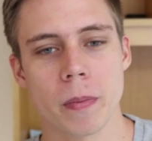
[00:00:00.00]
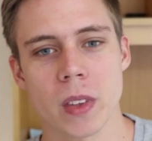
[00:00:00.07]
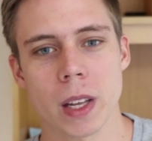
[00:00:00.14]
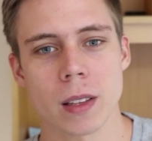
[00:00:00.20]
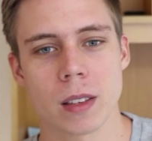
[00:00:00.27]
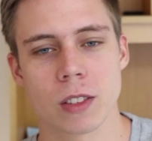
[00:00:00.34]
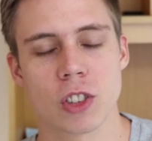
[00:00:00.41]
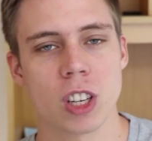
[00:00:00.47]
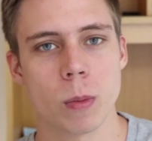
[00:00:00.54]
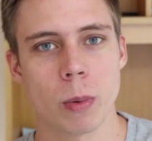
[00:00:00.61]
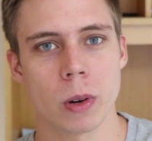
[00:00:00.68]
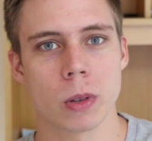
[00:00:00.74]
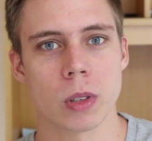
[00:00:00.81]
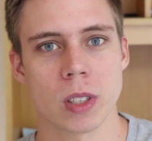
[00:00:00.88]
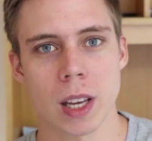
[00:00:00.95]
it's
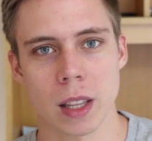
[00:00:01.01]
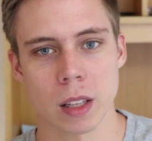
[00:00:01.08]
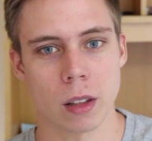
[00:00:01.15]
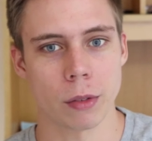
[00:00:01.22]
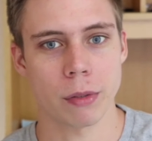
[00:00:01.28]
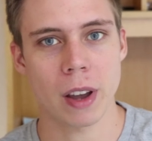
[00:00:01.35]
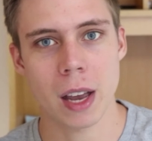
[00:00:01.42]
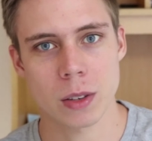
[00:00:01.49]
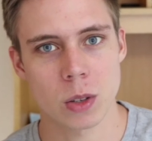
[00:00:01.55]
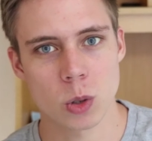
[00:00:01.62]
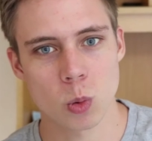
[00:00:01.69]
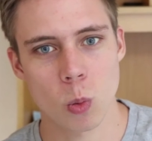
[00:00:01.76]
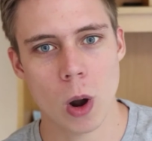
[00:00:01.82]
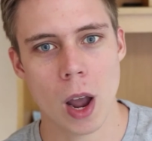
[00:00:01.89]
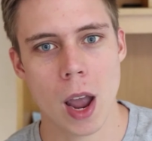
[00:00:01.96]
cheaper to send it the
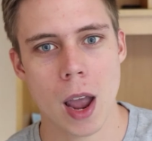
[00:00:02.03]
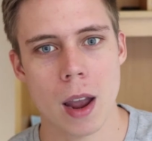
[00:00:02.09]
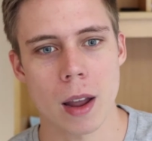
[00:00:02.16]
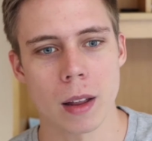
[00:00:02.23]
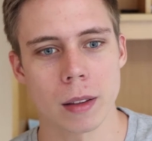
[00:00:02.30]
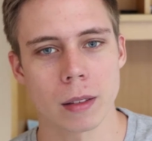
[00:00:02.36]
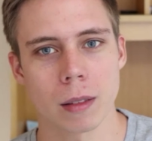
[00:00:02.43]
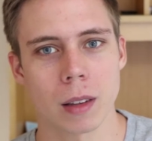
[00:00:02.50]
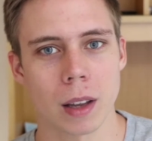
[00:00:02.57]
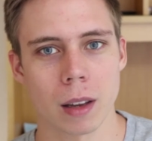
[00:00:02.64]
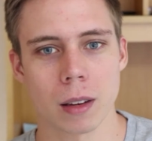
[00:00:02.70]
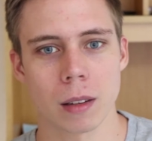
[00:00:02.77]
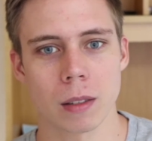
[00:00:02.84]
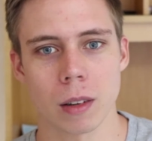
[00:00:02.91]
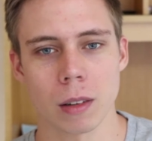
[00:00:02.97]
fastest way, and
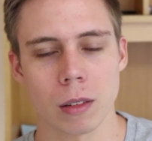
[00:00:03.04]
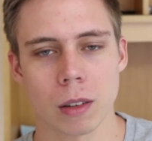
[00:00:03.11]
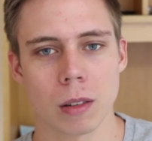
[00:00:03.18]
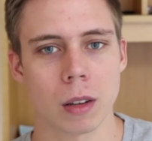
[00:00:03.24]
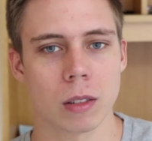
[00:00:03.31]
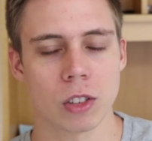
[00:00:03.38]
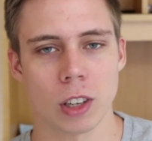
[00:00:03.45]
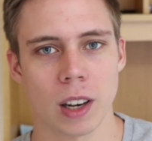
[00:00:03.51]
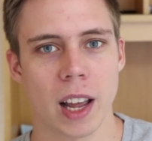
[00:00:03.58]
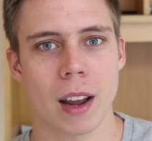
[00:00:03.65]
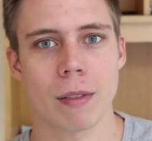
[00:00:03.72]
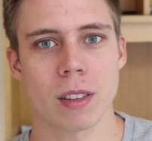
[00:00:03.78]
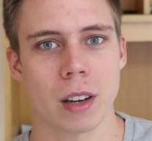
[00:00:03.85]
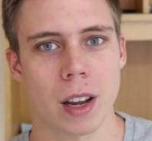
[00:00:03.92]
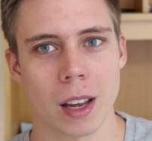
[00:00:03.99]
she
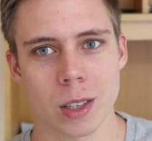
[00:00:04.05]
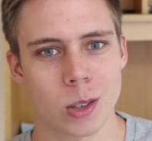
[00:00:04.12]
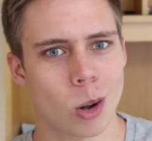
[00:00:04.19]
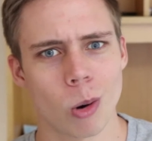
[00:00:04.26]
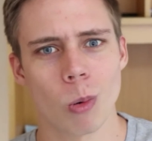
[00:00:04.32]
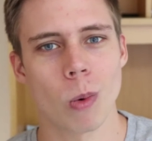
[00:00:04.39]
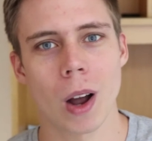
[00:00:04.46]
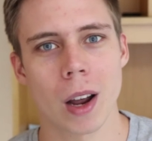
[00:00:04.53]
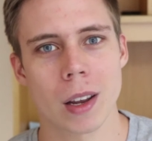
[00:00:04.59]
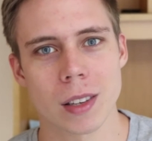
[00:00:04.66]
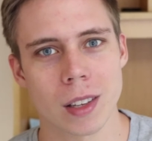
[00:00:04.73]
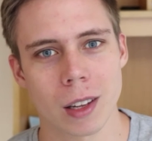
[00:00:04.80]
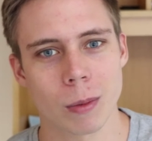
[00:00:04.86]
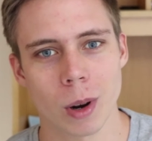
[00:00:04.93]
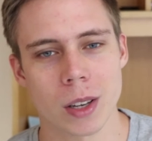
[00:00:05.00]
laughed, and I asked, oh, why is
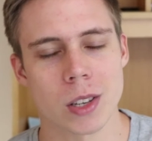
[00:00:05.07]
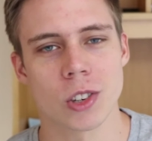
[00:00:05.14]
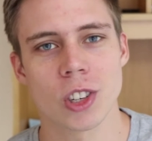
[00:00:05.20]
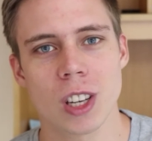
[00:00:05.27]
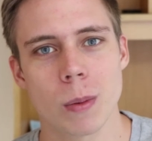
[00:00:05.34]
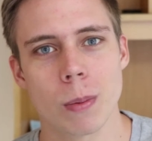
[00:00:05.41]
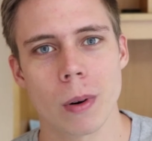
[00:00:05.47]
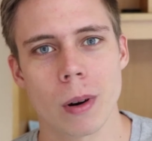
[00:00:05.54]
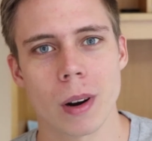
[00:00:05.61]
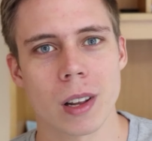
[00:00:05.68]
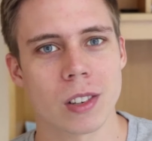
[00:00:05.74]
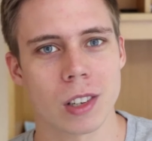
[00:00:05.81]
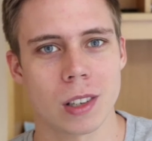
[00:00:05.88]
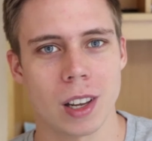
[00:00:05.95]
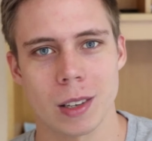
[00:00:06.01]
that? Why is it cheaper?
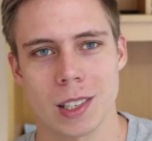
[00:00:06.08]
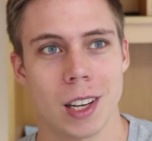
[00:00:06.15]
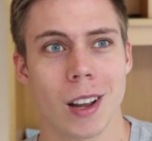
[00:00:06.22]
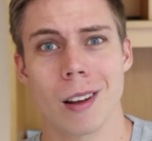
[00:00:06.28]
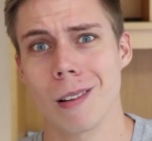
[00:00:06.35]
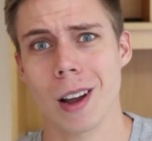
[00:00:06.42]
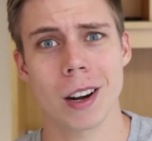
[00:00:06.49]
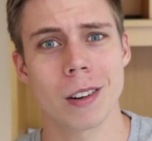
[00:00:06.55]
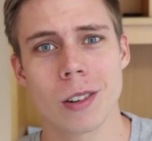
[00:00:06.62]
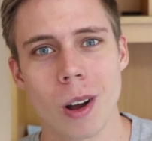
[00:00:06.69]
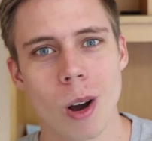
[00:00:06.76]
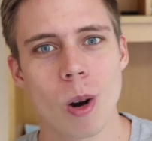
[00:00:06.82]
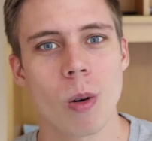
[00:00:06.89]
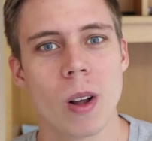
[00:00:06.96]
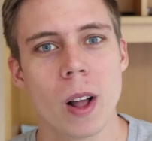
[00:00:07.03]
And she's like, oh, I don't
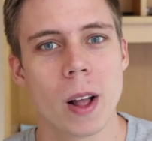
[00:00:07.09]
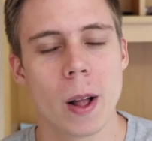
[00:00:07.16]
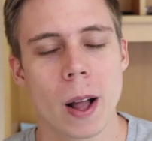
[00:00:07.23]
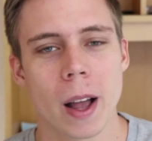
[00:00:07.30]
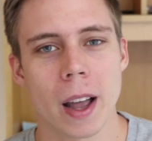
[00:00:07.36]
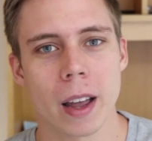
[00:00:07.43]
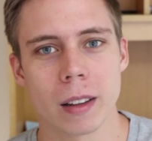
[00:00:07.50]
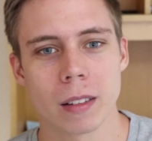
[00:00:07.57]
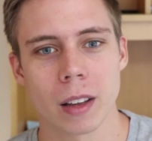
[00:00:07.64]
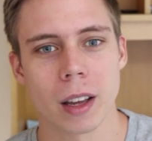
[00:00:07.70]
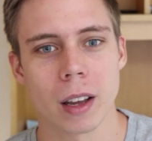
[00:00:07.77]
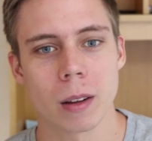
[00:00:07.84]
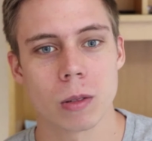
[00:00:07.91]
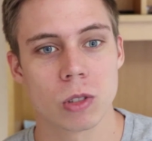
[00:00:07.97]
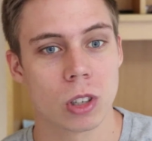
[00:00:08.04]
know. And
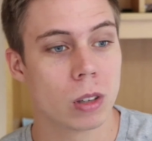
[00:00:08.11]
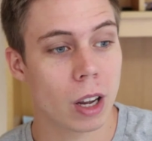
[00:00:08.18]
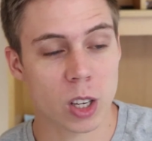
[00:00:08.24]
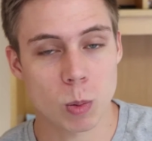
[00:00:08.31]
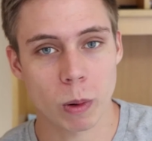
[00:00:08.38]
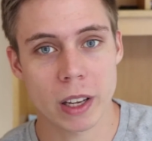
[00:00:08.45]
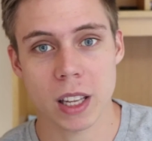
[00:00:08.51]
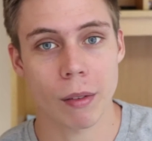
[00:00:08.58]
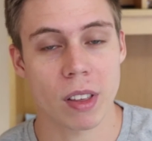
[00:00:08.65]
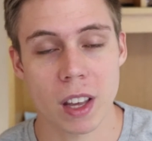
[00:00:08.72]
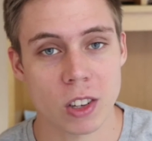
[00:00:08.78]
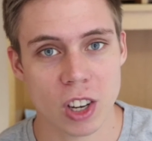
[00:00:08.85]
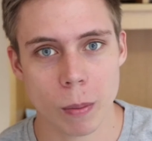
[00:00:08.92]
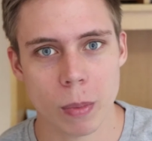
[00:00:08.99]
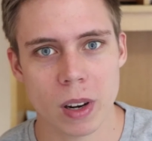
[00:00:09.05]
she explained
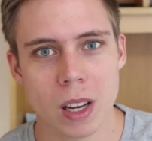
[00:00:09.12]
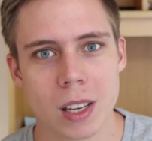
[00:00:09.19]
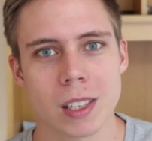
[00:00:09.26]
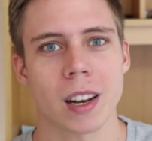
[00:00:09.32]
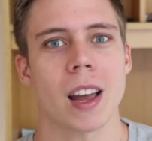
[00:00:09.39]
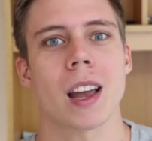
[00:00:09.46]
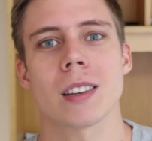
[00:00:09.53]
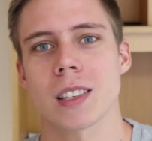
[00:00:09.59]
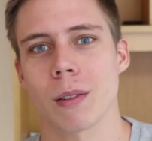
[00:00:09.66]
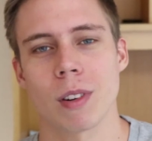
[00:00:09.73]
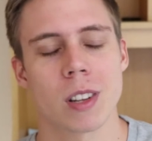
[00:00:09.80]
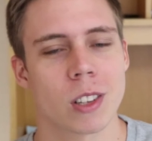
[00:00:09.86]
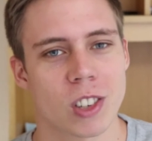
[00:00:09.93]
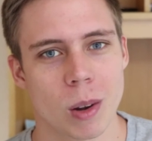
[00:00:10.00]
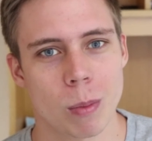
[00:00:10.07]
everything in Japanese, and I asked
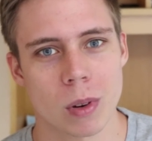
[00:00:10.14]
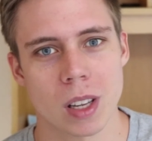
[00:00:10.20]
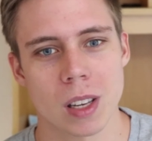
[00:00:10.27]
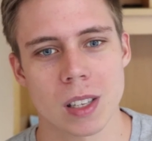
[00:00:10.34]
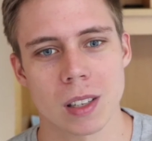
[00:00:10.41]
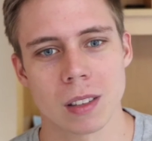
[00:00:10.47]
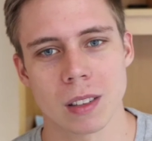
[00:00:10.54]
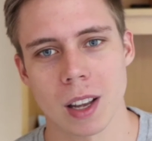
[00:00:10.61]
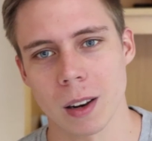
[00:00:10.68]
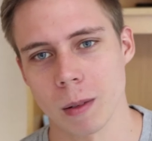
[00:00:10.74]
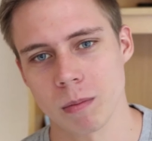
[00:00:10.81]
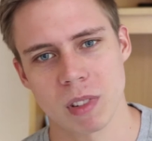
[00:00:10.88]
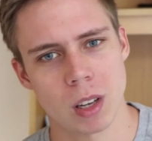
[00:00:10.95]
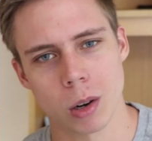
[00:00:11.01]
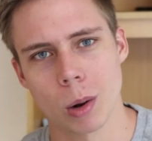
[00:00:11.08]
everything in Japanese, and then,
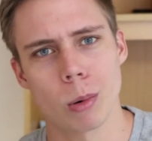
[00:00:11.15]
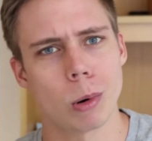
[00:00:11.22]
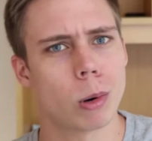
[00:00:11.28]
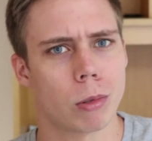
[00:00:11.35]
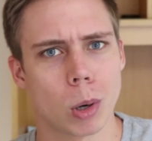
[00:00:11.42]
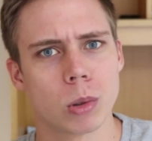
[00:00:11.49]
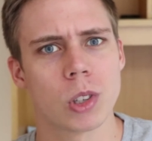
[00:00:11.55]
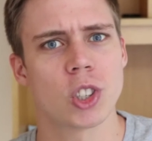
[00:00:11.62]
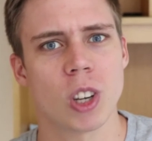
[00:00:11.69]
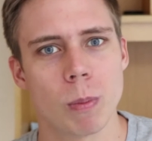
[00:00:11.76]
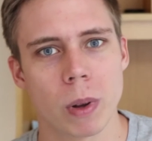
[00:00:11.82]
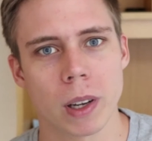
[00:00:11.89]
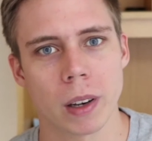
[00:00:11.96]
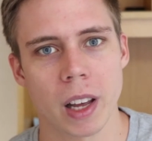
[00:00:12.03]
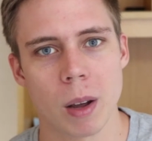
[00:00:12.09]
wrote the
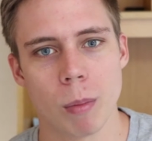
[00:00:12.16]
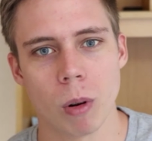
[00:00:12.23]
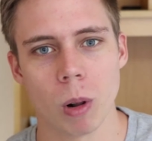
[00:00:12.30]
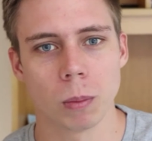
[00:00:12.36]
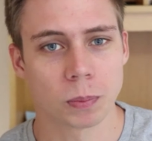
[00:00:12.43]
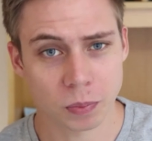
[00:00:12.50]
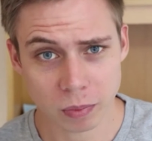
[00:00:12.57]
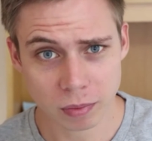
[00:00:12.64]
shipping label.